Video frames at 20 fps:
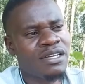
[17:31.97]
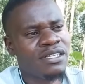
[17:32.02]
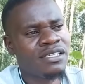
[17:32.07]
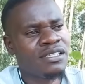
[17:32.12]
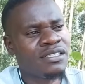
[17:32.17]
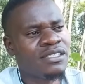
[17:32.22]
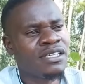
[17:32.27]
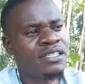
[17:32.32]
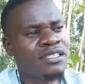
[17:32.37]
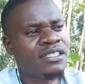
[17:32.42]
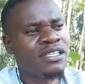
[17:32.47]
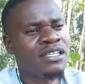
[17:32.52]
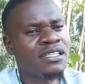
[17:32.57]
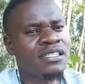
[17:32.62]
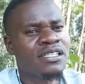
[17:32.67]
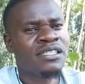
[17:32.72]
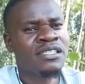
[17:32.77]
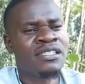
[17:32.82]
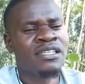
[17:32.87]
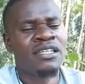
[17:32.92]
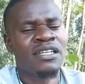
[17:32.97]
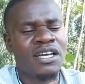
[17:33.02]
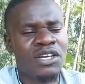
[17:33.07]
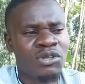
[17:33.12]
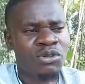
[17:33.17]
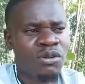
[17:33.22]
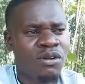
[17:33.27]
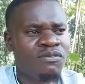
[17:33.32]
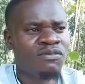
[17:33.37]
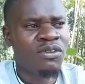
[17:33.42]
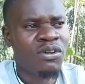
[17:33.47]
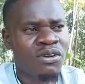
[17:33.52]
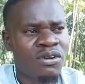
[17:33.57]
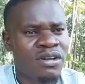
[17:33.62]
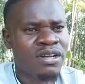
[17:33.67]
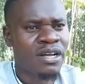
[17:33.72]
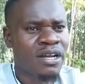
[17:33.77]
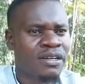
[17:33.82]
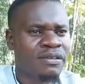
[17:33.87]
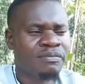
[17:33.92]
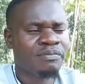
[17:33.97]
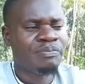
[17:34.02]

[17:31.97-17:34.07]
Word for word: He's an international vlogger.